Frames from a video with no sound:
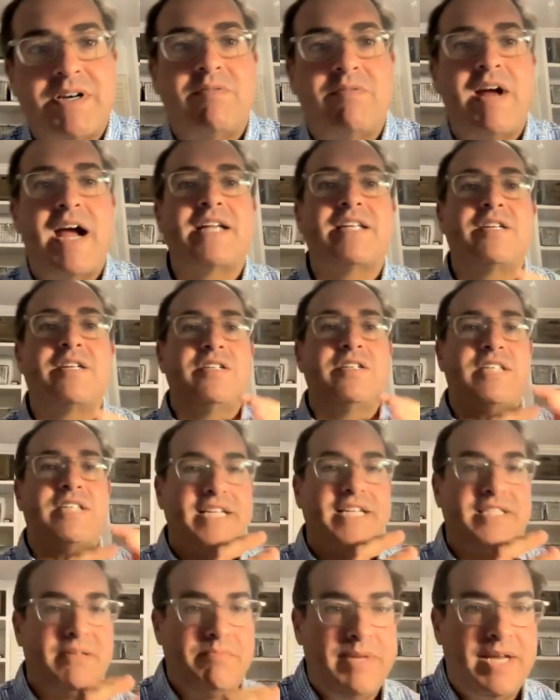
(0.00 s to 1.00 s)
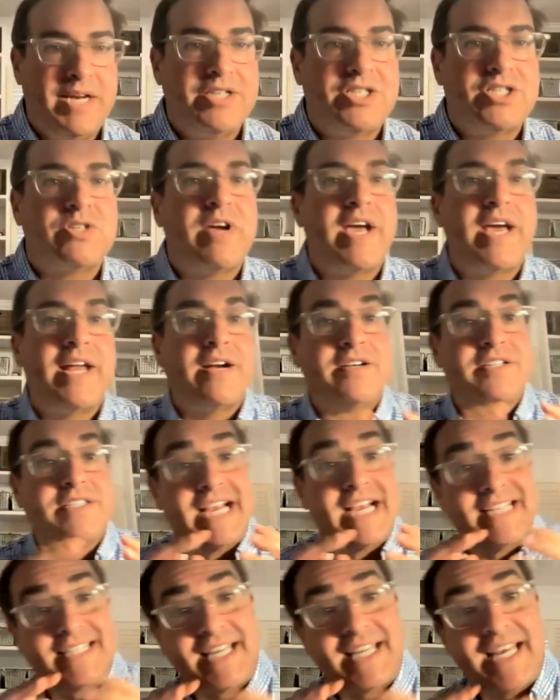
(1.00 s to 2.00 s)
directors, as administrators,
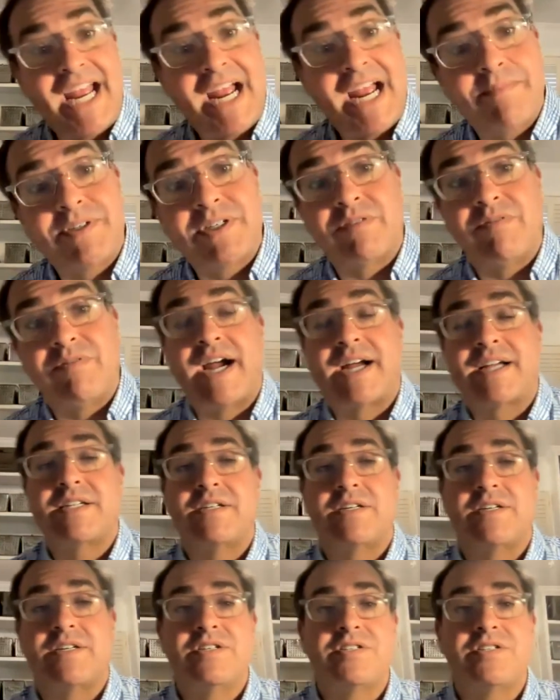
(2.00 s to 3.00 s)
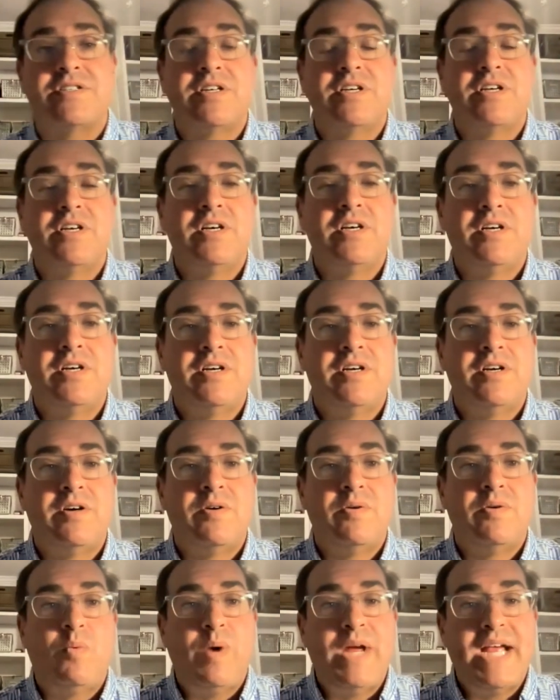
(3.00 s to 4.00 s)
as camp directors,
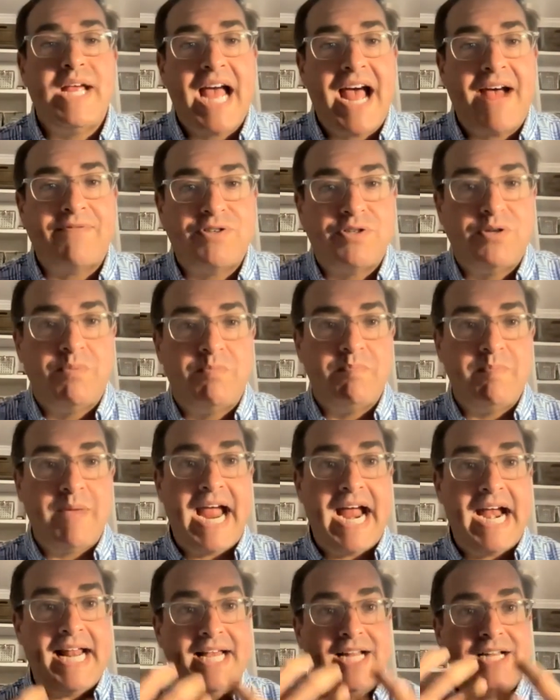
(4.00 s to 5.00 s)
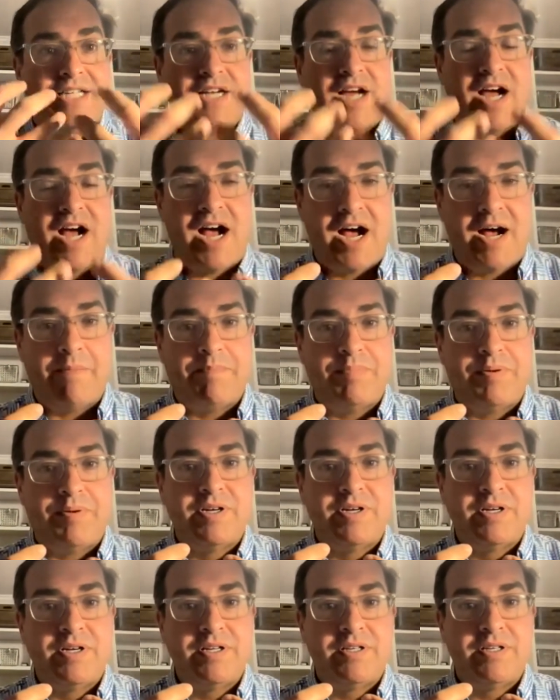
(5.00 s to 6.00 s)
we have to manage up
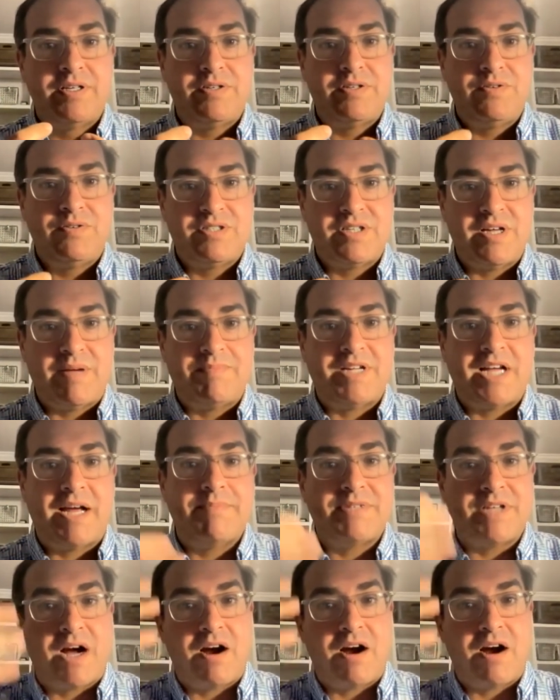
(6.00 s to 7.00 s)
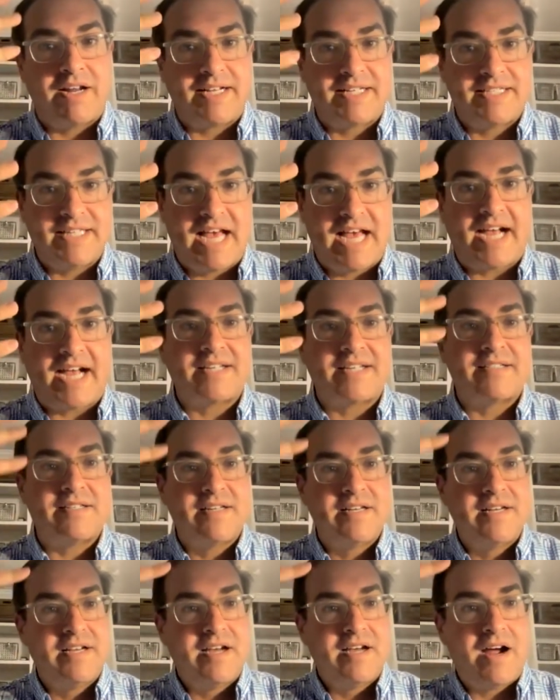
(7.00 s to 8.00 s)
to sometimes our
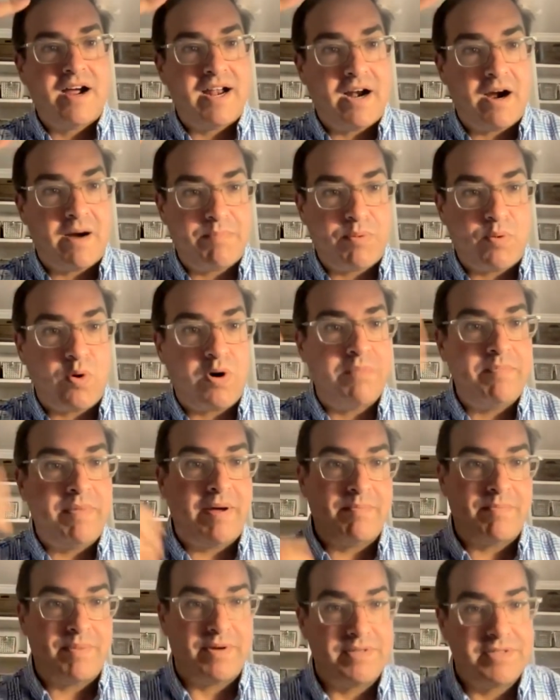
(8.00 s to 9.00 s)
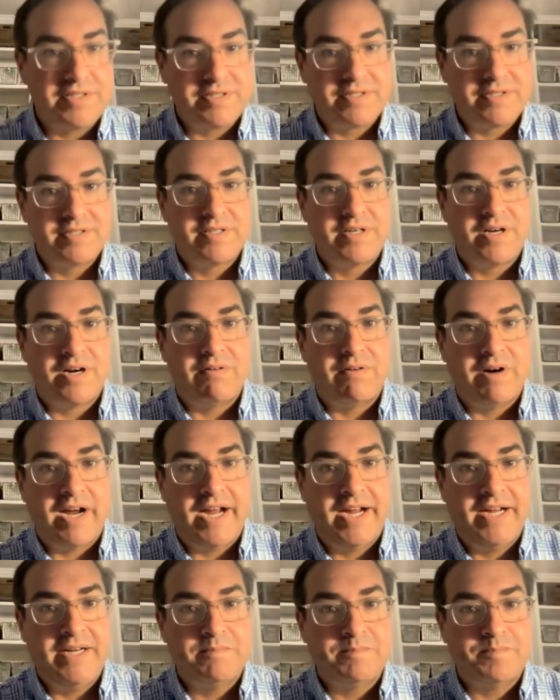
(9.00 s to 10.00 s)
execs and our board members. All
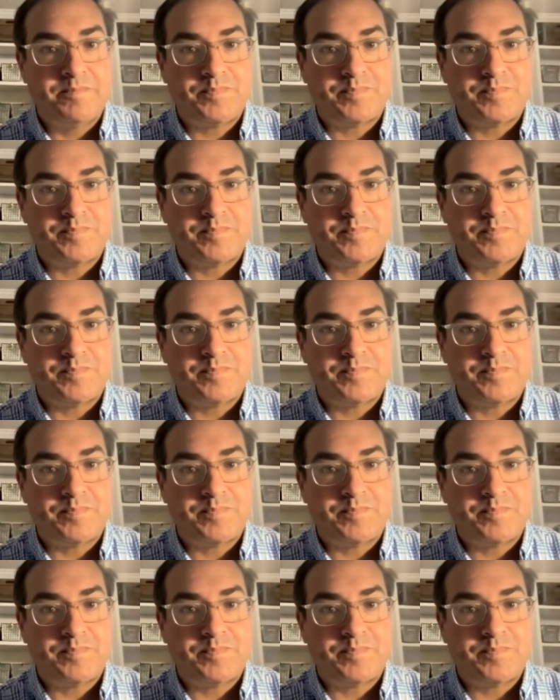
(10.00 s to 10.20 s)
right.